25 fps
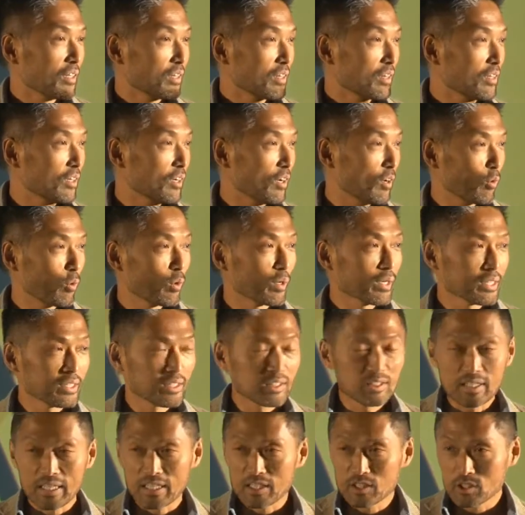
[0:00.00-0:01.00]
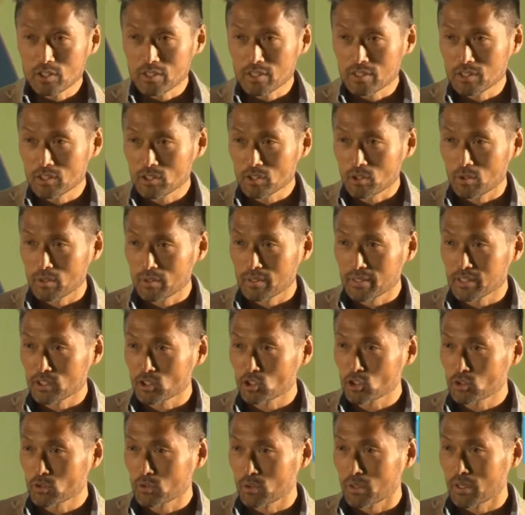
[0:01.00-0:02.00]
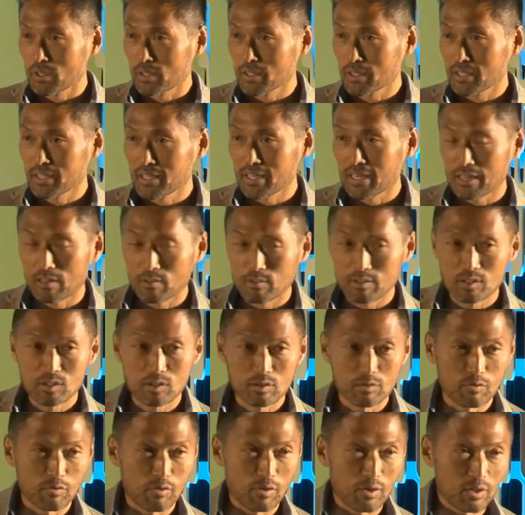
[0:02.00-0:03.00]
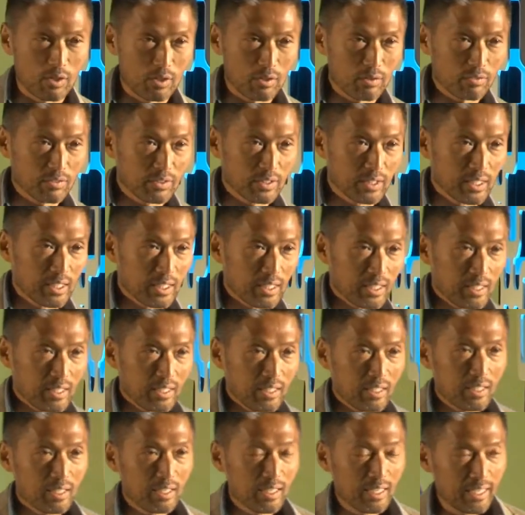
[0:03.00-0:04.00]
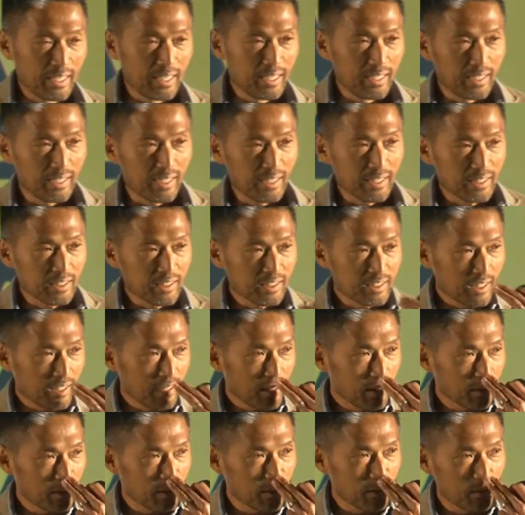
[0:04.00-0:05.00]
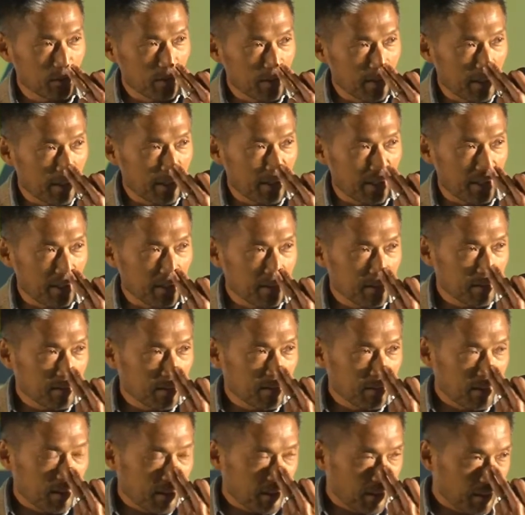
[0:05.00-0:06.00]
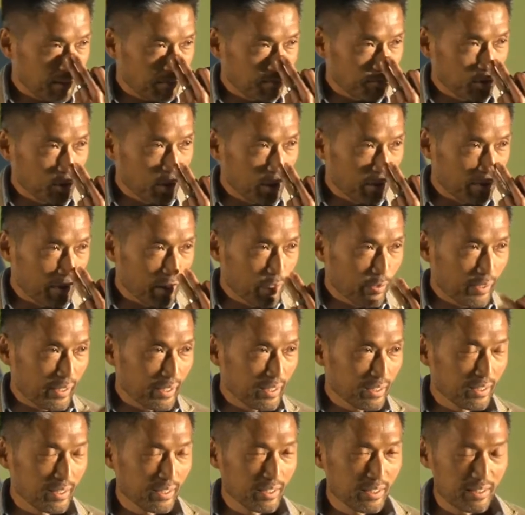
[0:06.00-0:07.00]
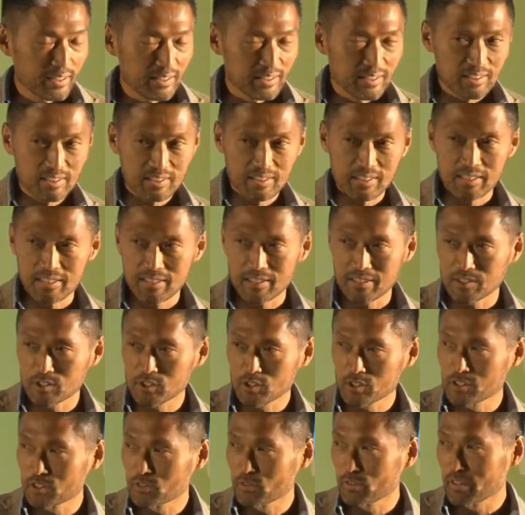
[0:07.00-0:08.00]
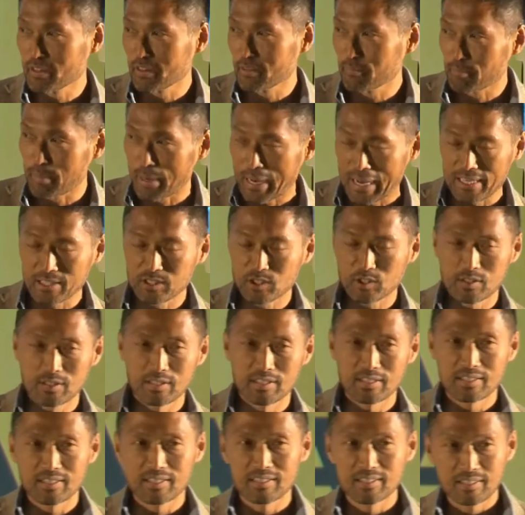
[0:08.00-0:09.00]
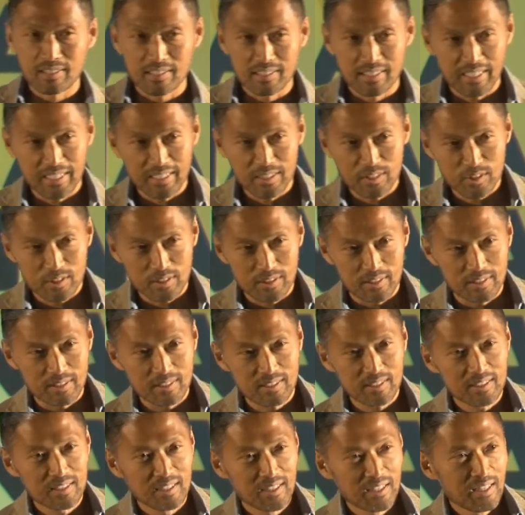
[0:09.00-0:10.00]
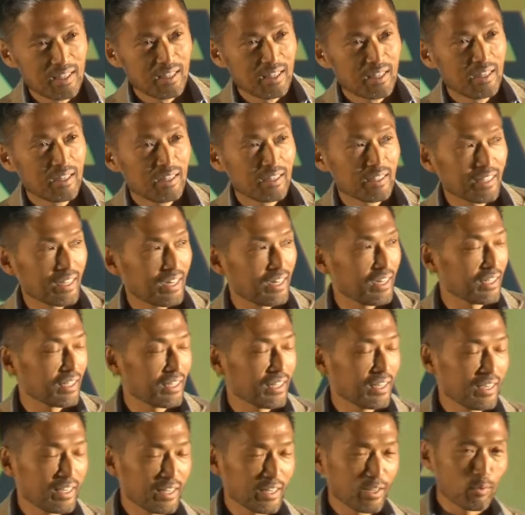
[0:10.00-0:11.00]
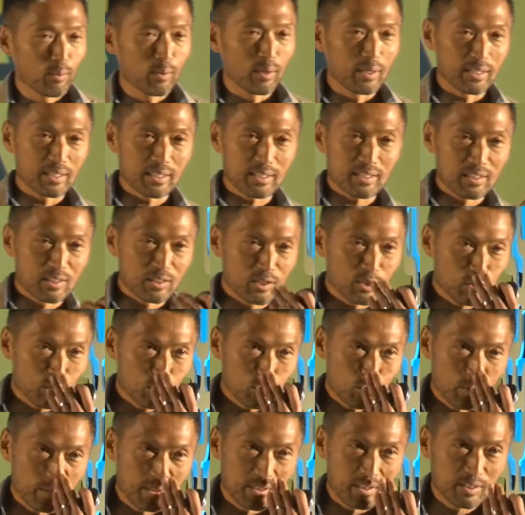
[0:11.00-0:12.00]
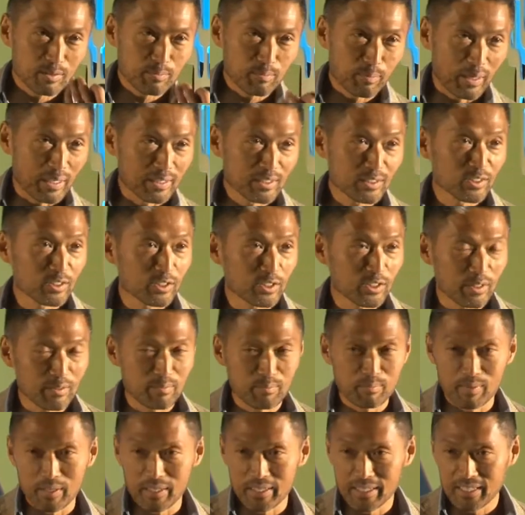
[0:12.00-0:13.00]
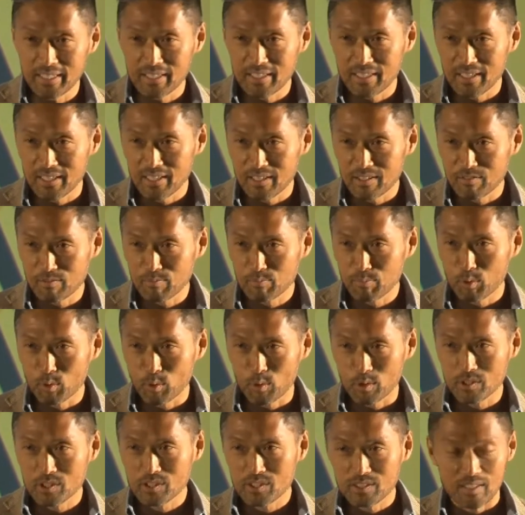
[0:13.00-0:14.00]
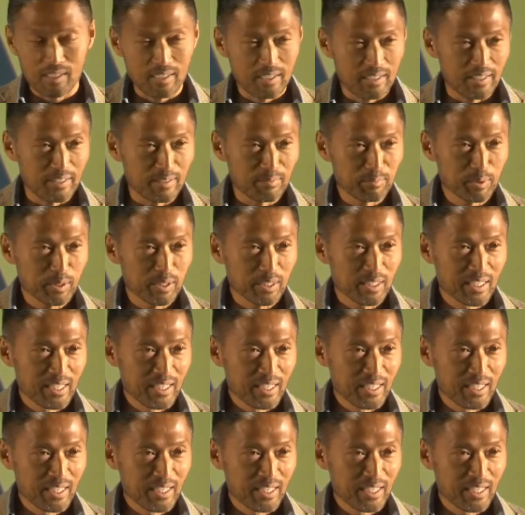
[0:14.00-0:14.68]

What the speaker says: the organization is going strong and how it's evolved. And I can tell you that you have a great leader in Sarah. She's very passionate and tenacious, and not anyone can squeeze sponsorship money out of poor startups.